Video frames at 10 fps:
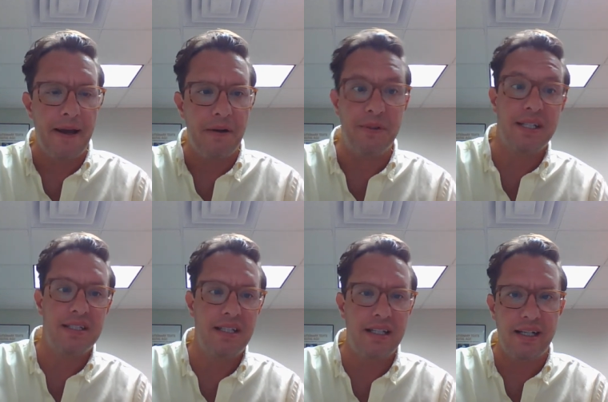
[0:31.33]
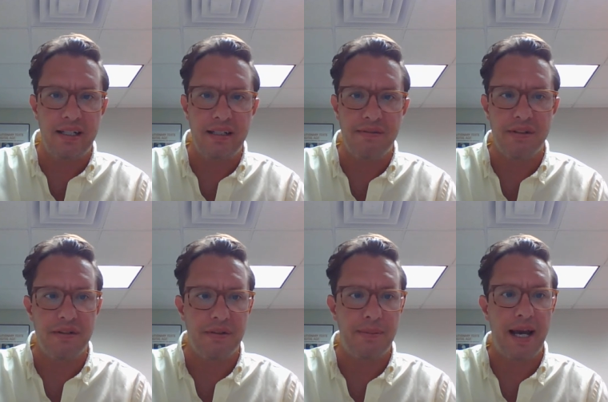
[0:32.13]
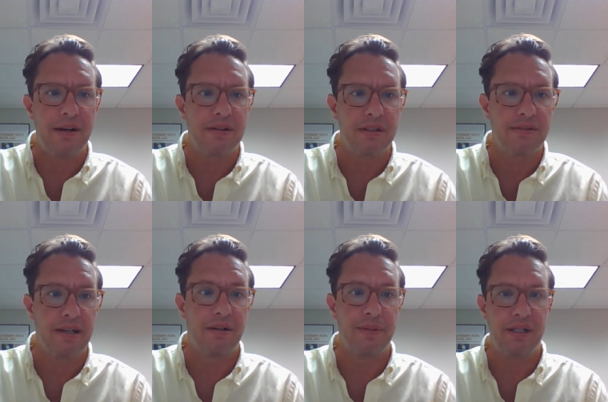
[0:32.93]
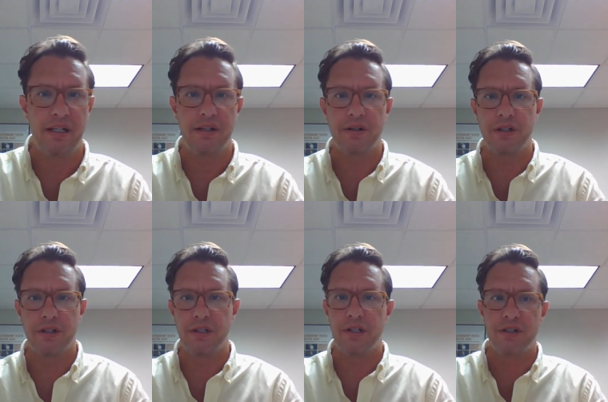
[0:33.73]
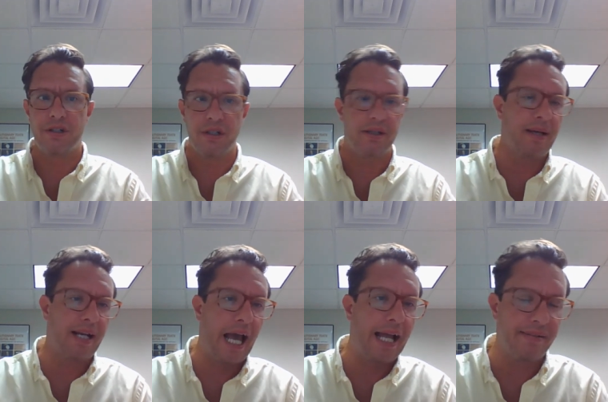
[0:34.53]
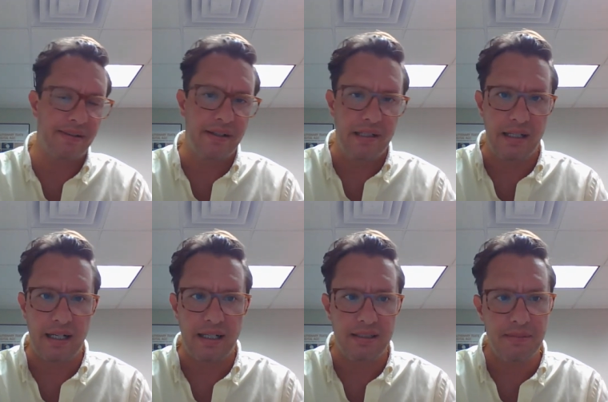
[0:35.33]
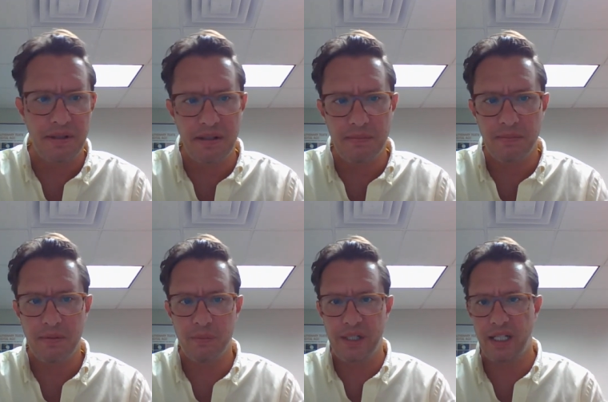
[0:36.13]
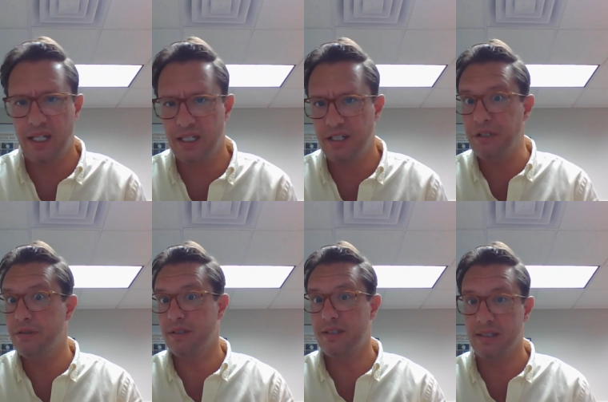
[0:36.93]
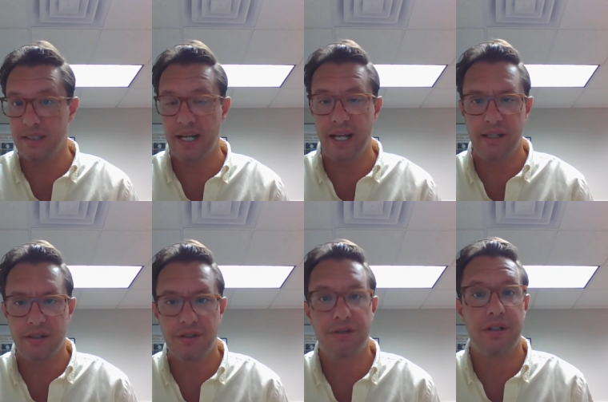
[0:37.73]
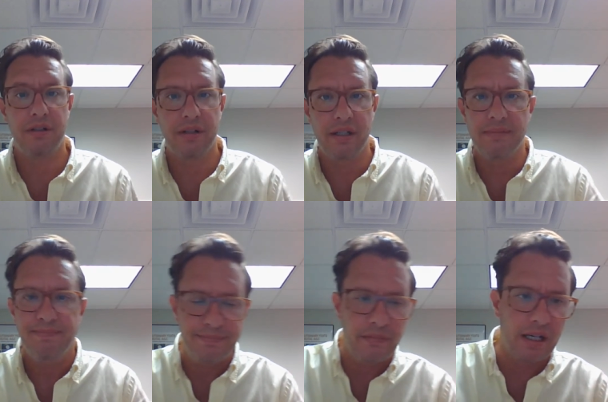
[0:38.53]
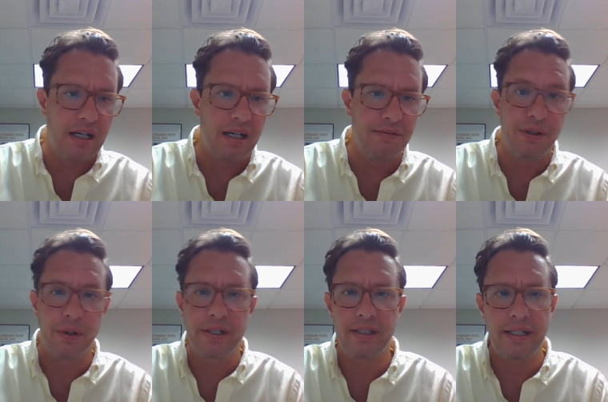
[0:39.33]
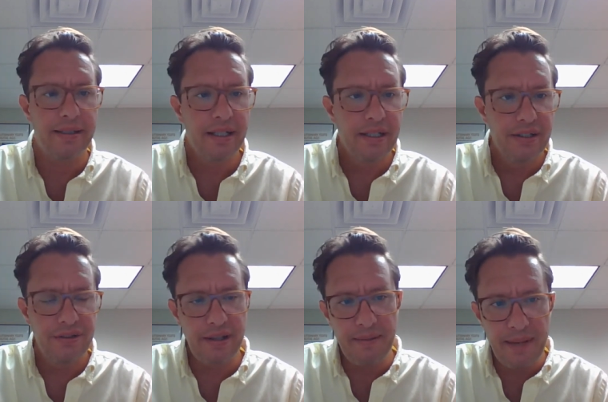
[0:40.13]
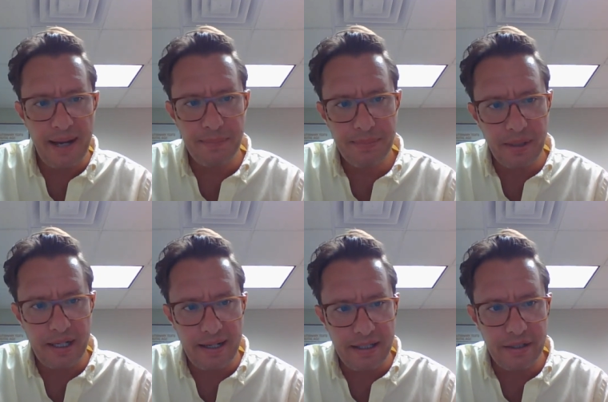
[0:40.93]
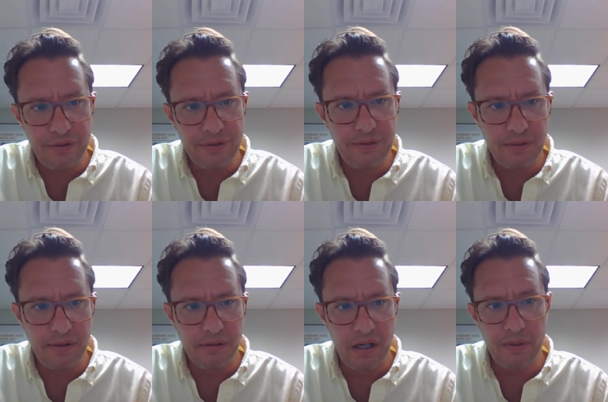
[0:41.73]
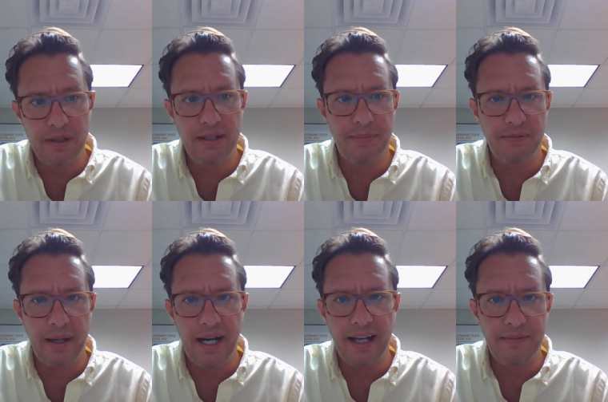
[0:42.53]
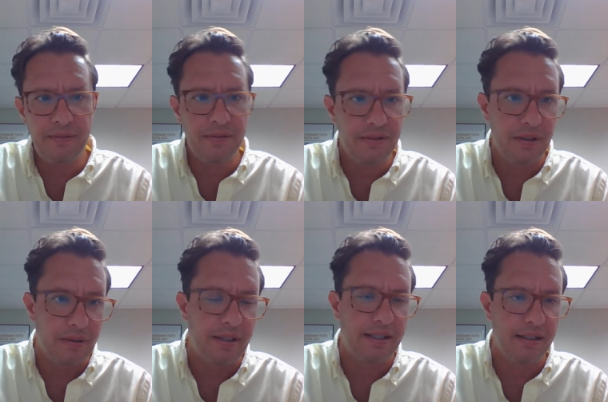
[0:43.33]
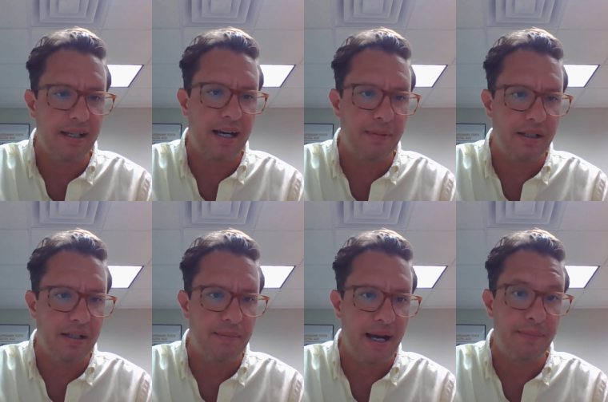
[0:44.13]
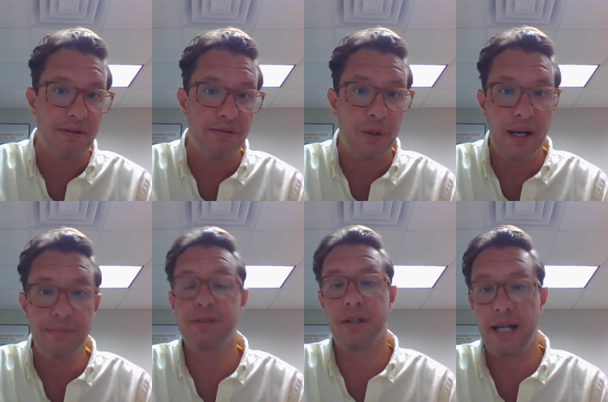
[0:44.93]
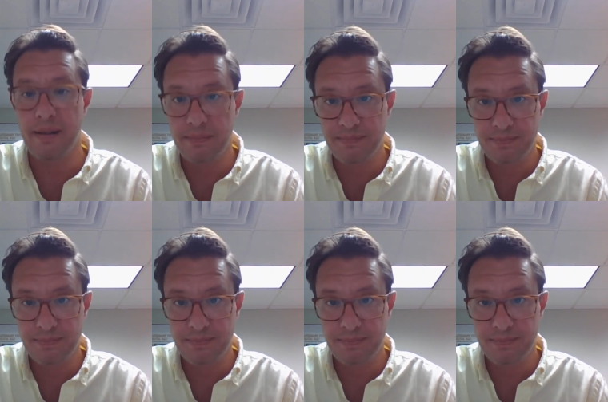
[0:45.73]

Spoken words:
we can see that even the patterns of settlement in early Manhattan, some of them we can continue to see today in the street grid of New York City. So that map is the lower tip of Manhattan. So at the time, a map of New Amsterdam